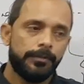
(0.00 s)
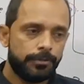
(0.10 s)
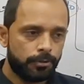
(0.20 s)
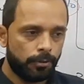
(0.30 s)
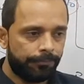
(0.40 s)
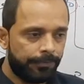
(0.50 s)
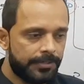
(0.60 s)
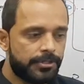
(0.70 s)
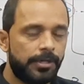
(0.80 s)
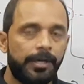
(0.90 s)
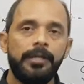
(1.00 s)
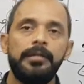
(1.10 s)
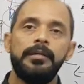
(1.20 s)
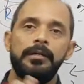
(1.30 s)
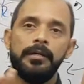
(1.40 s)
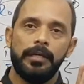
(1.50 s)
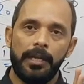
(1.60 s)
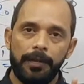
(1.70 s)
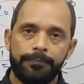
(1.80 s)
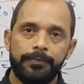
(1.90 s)
So first reading,
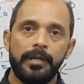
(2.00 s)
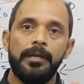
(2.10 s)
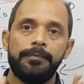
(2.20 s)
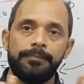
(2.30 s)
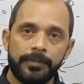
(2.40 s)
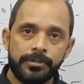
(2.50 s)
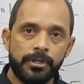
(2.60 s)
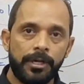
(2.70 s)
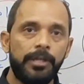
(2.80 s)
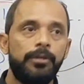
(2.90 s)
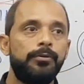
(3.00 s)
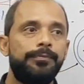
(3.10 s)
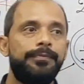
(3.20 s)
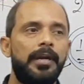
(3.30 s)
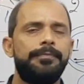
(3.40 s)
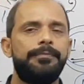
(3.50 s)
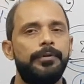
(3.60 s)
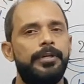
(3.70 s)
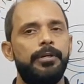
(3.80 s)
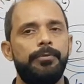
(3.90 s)
if in a first reading you find
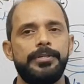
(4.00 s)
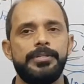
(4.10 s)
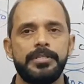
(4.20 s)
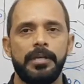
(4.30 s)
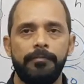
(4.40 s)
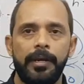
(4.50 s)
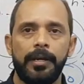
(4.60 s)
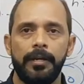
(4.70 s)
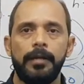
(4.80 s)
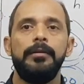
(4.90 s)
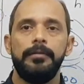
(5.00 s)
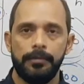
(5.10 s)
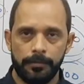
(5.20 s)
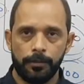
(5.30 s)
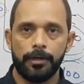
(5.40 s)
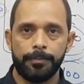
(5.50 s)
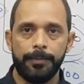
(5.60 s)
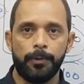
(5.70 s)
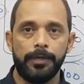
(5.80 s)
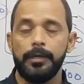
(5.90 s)
40 questions are very clear, got my
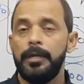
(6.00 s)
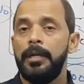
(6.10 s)
point.